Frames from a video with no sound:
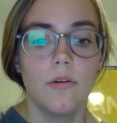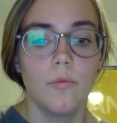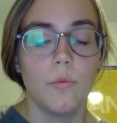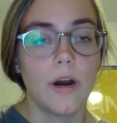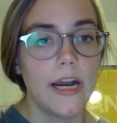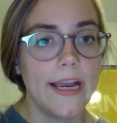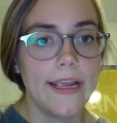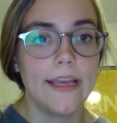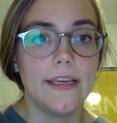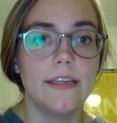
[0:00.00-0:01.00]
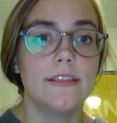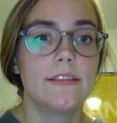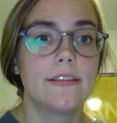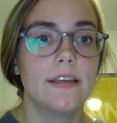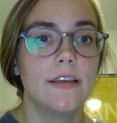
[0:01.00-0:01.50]
why
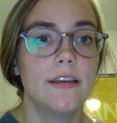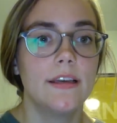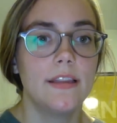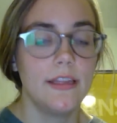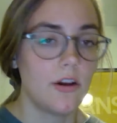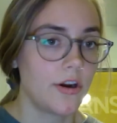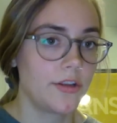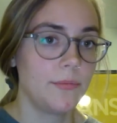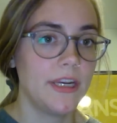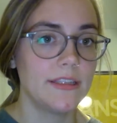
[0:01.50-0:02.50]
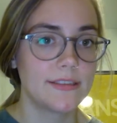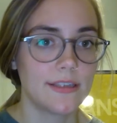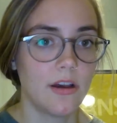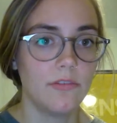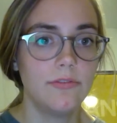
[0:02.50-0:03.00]
is the argument
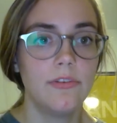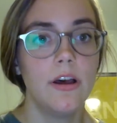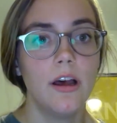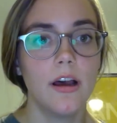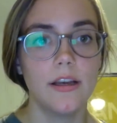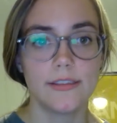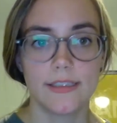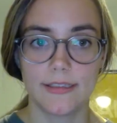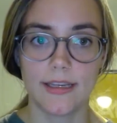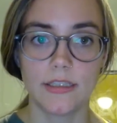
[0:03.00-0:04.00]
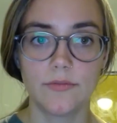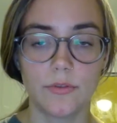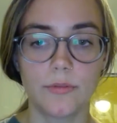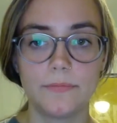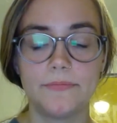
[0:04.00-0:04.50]
itself
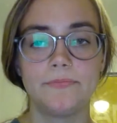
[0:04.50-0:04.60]
unsuccessful?